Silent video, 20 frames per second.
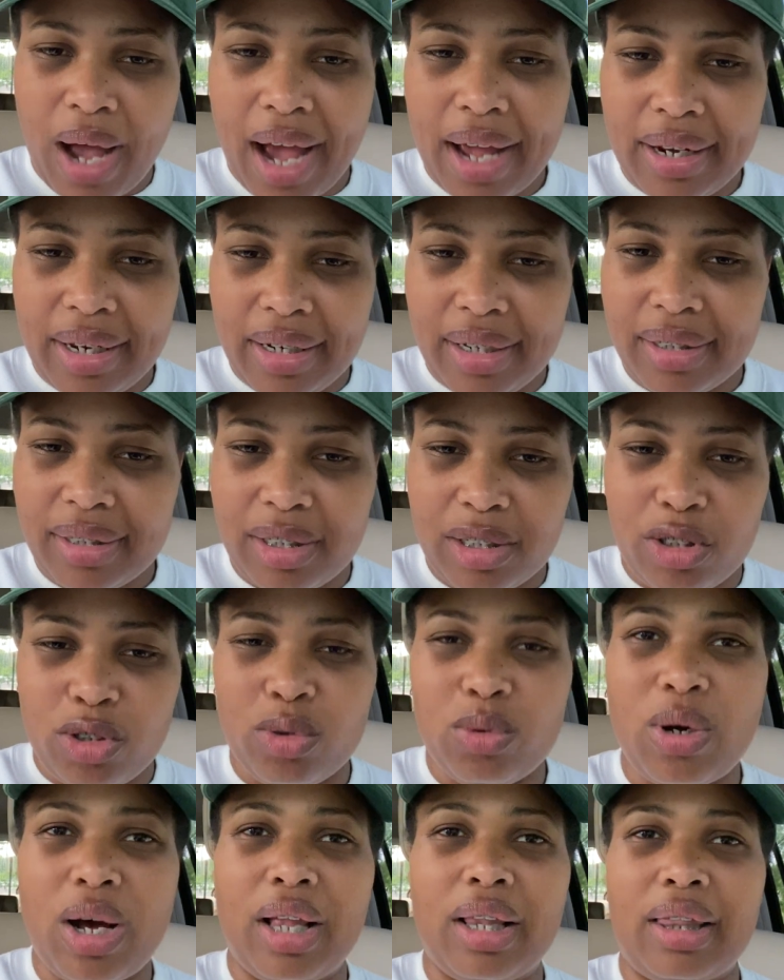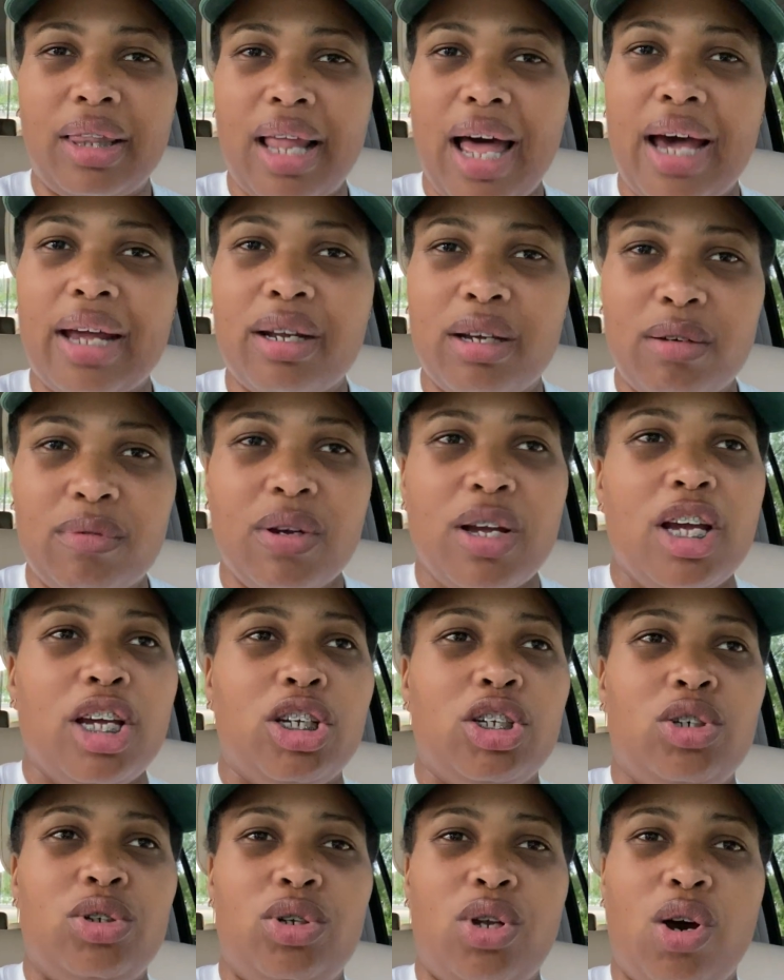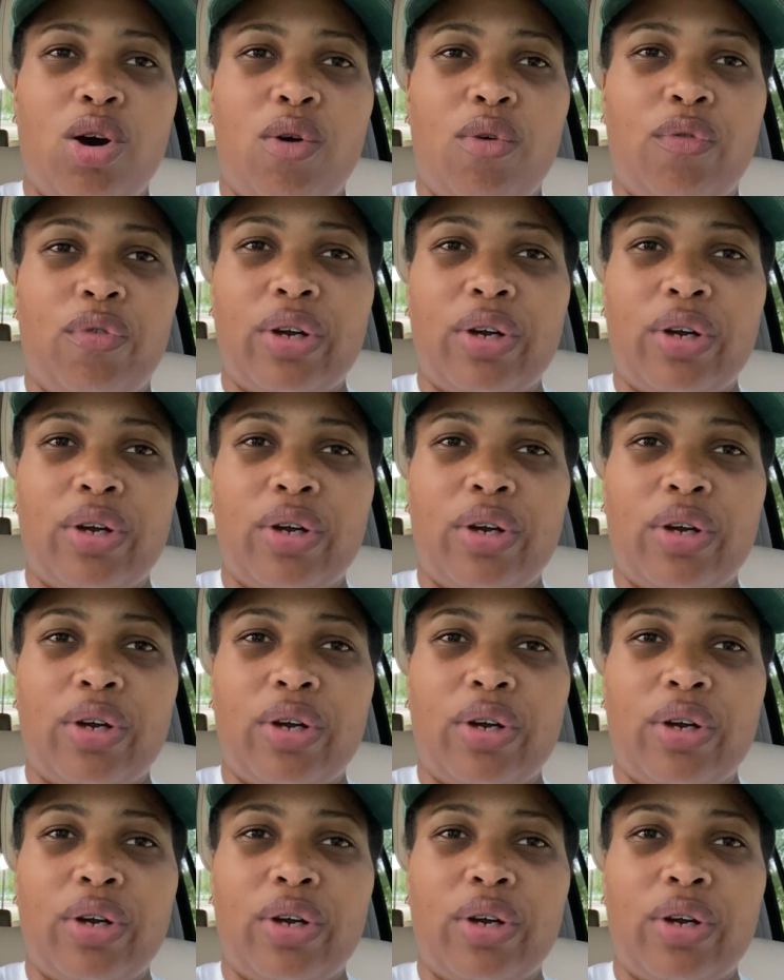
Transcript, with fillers: I needed to do a lot of, you know,